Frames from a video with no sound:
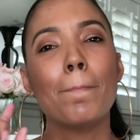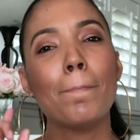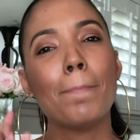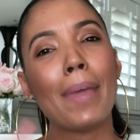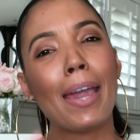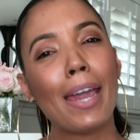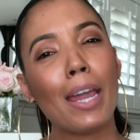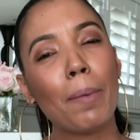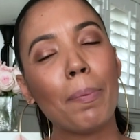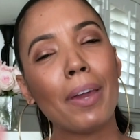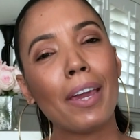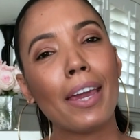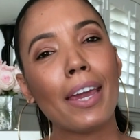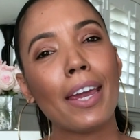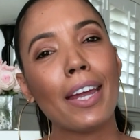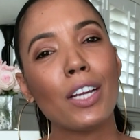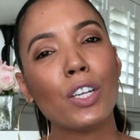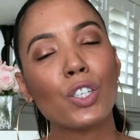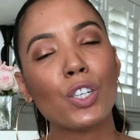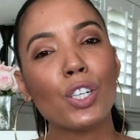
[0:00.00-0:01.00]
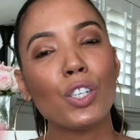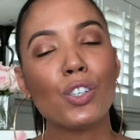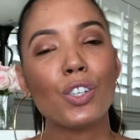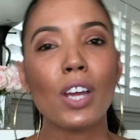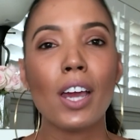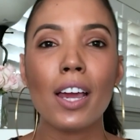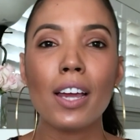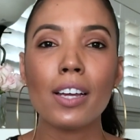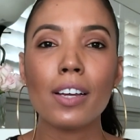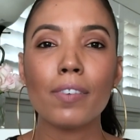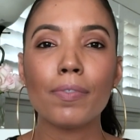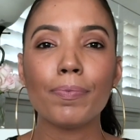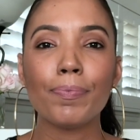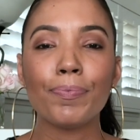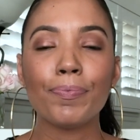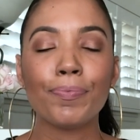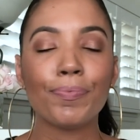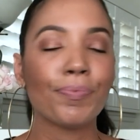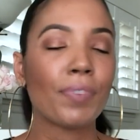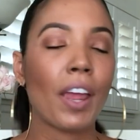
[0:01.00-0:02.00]
Maybe he should just,
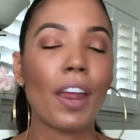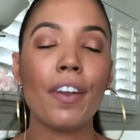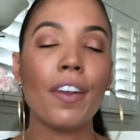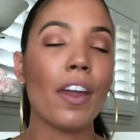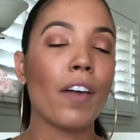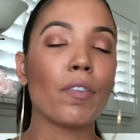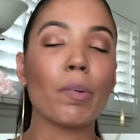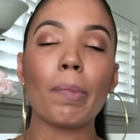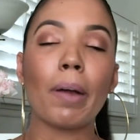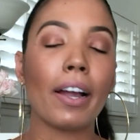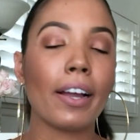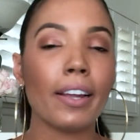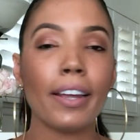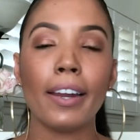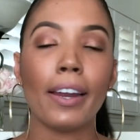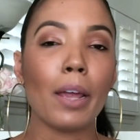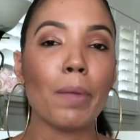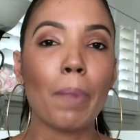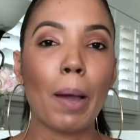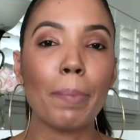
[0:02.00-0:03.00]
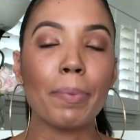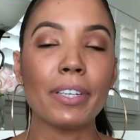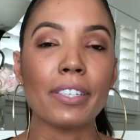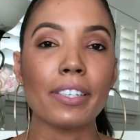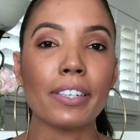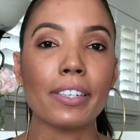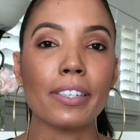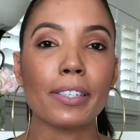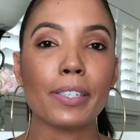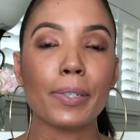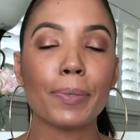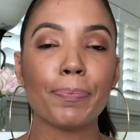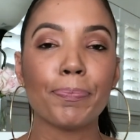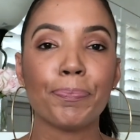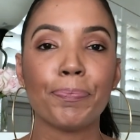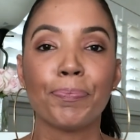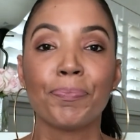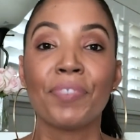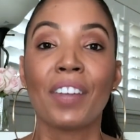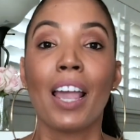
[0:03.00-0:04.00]
never mind, it ain't my business.
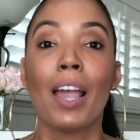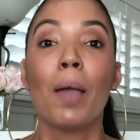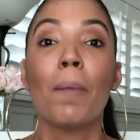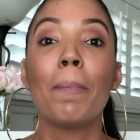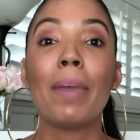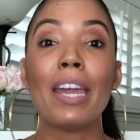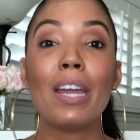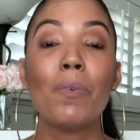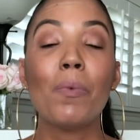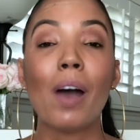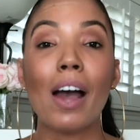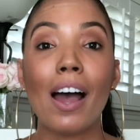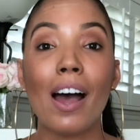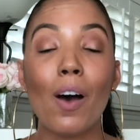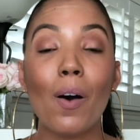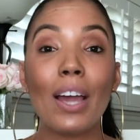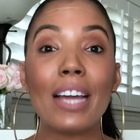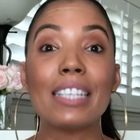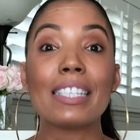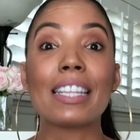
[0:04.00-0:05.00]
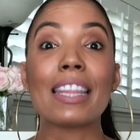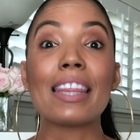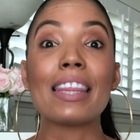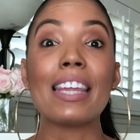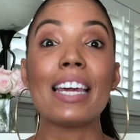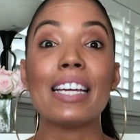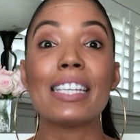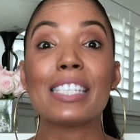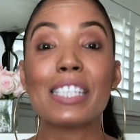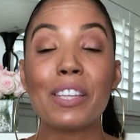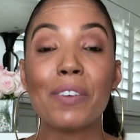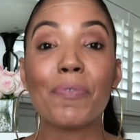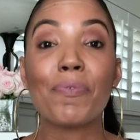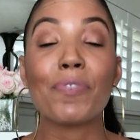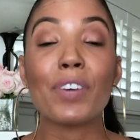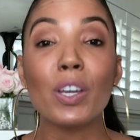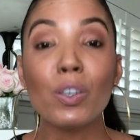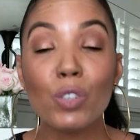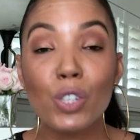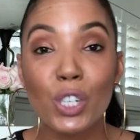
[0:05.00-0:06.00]
Meanwhile, is this the
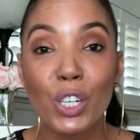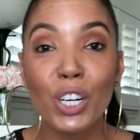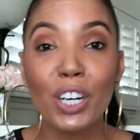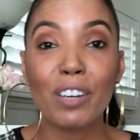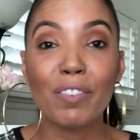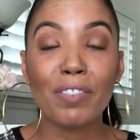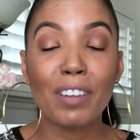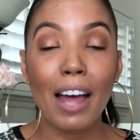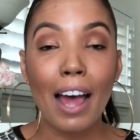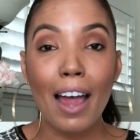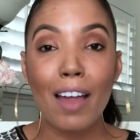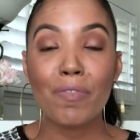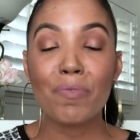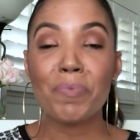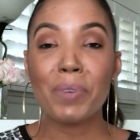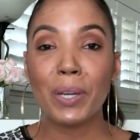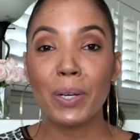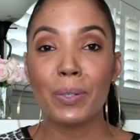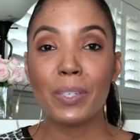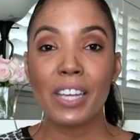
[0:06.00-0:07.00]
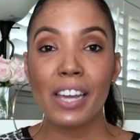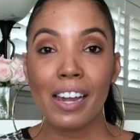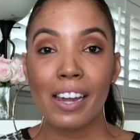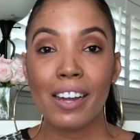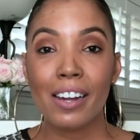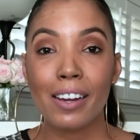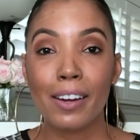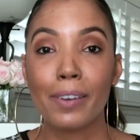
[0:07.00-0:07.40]
future of live music?